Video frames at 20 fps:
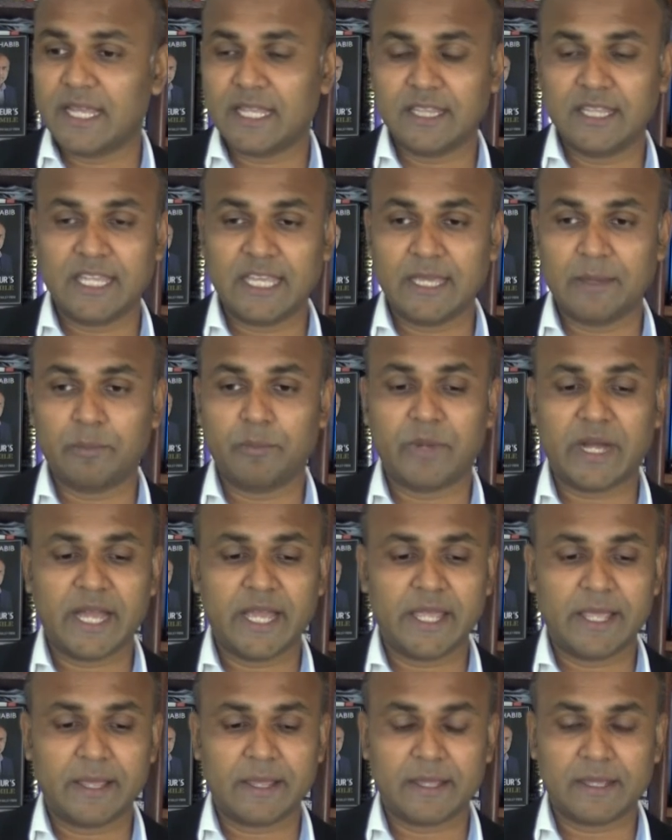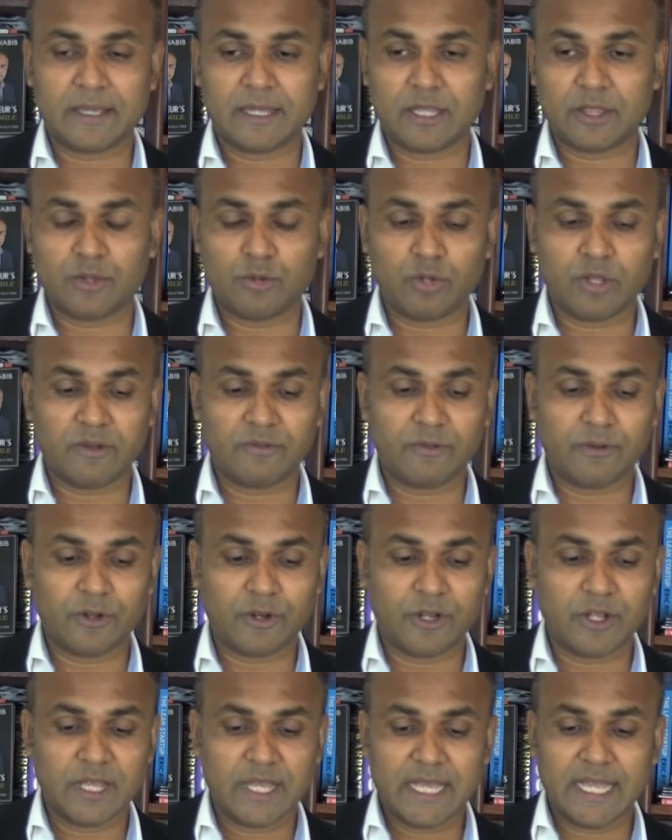they buy through the phone,